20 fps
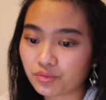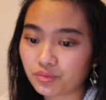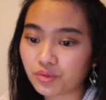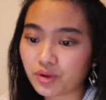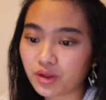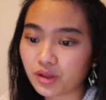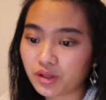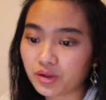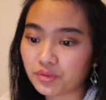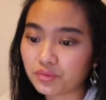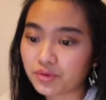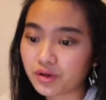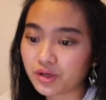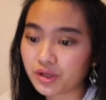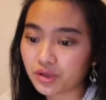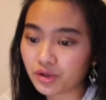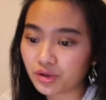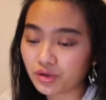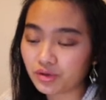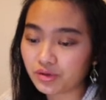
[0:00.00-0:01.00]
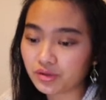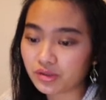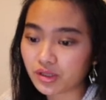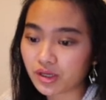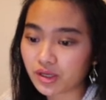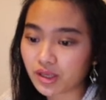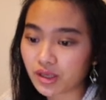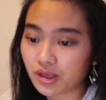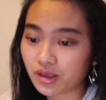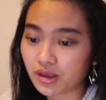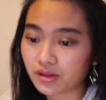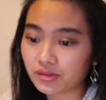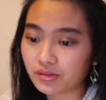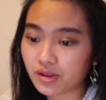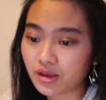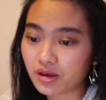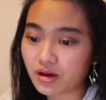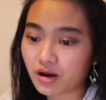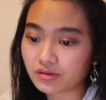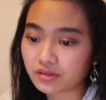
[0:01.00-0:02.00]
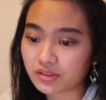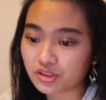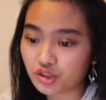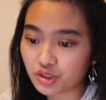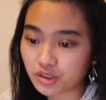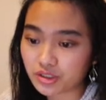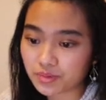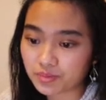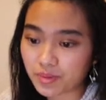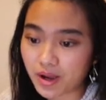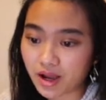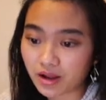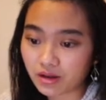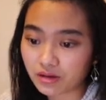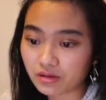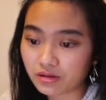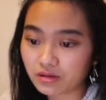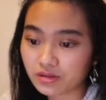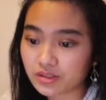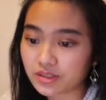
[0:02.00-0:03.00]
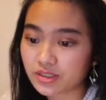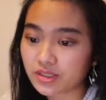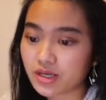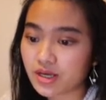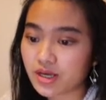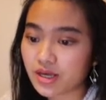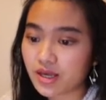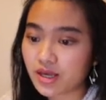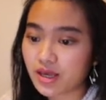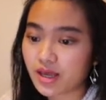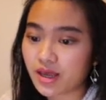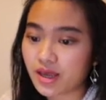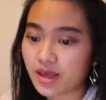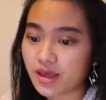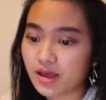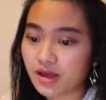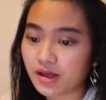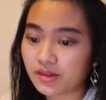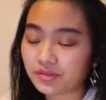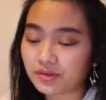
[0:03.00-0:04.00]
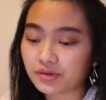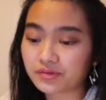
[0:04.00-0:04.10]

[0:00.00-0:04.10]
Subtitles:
really good. They got the Trustpilot, and the